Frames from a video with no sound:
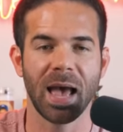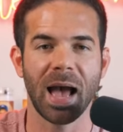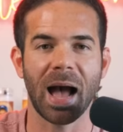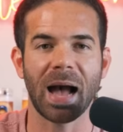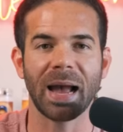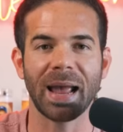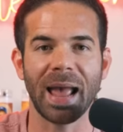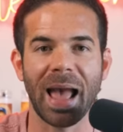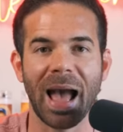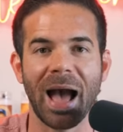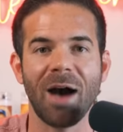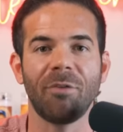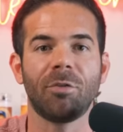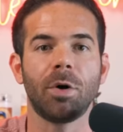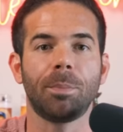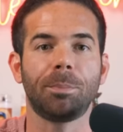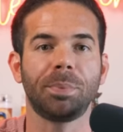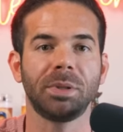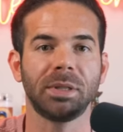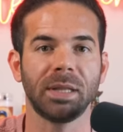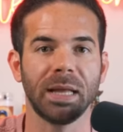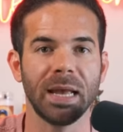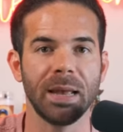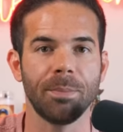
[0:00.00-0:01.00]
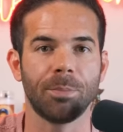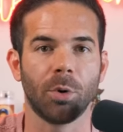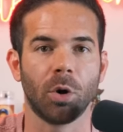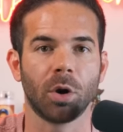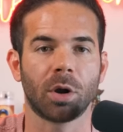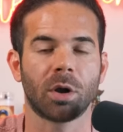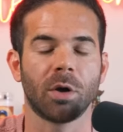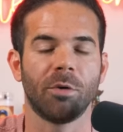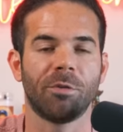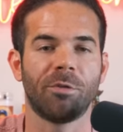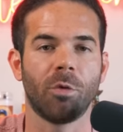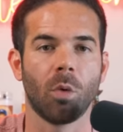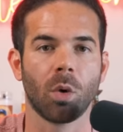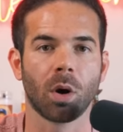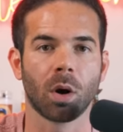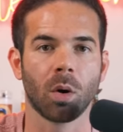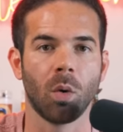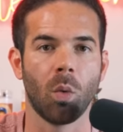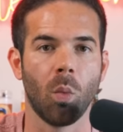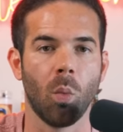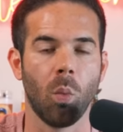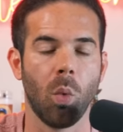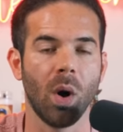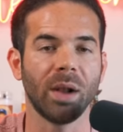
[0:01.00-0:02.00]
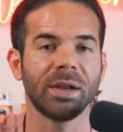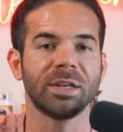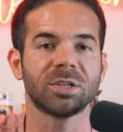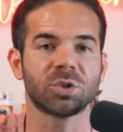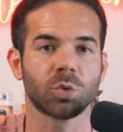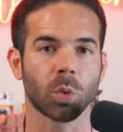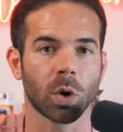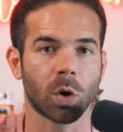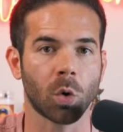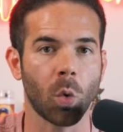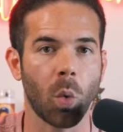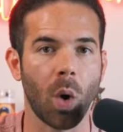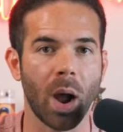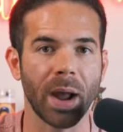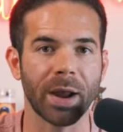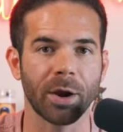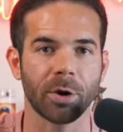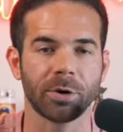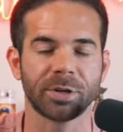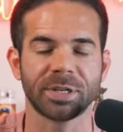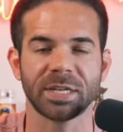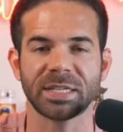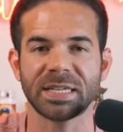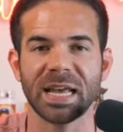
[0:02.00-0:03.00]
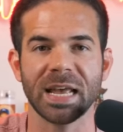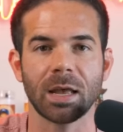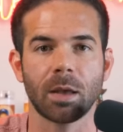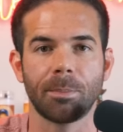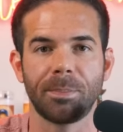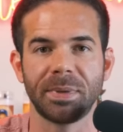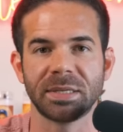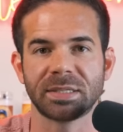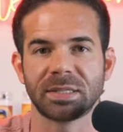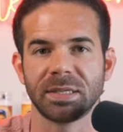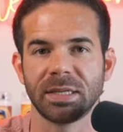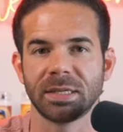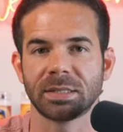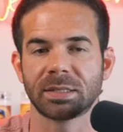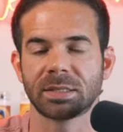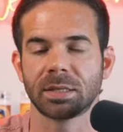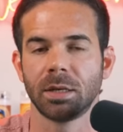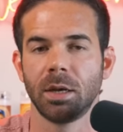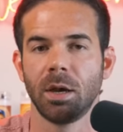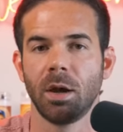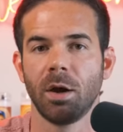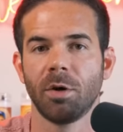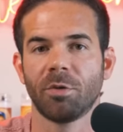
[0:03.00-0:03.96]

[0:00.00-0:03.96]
I have a playbook for what is required to take a business